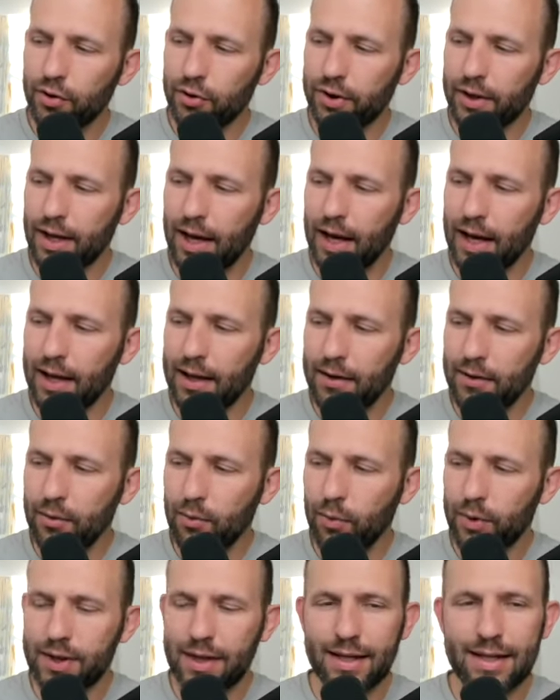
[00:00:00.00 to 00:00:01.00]
your day
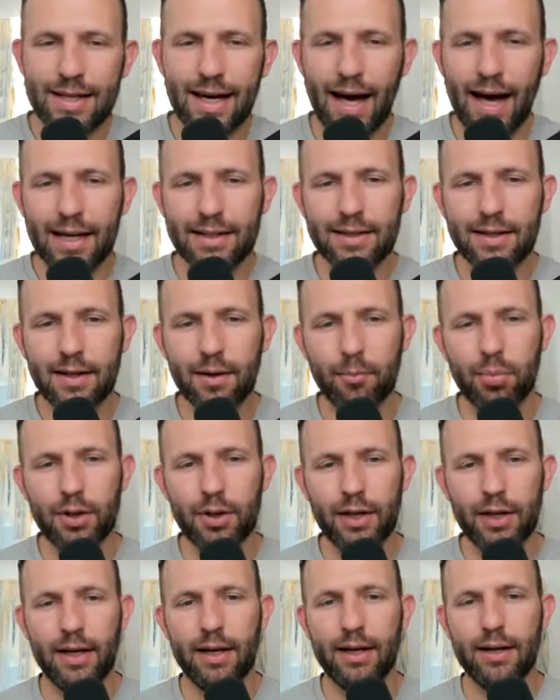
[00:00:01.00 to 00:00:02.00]
with a task
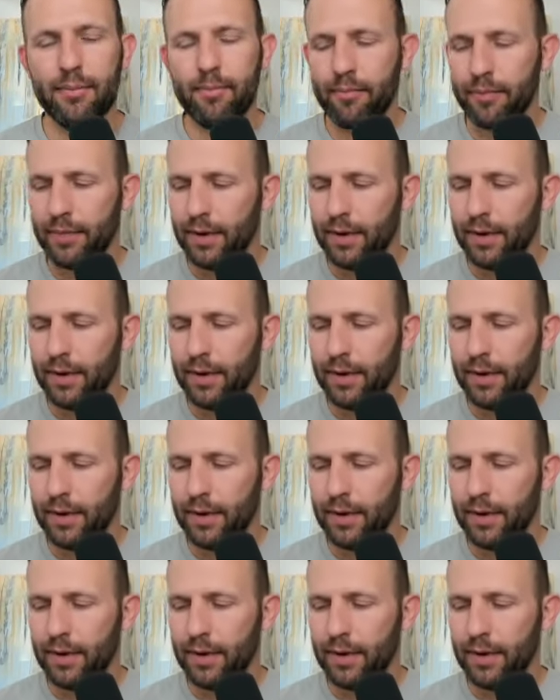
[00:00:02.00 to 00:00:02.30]
completed,